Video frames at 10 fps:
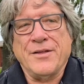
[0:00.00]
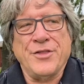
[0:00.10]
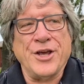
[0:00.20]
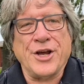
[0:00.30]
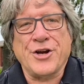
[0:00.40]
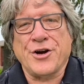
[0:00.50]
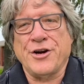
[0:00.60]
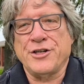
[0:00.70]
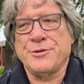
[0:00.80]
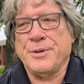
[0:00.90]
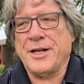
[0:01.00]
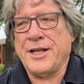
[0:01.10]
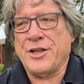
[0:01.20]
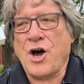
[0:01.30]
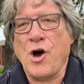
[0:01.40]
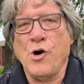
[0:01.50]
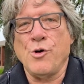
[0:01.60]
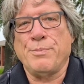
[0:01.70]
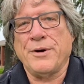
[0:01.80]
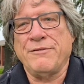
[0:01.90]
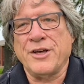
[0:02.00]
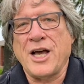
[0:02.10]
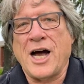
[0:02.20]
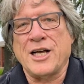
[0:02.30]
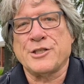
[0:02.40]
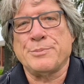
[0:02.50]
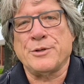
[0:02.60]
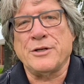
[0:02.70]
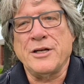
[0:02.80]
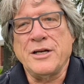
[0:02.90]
the encouragement and the hope of the gospel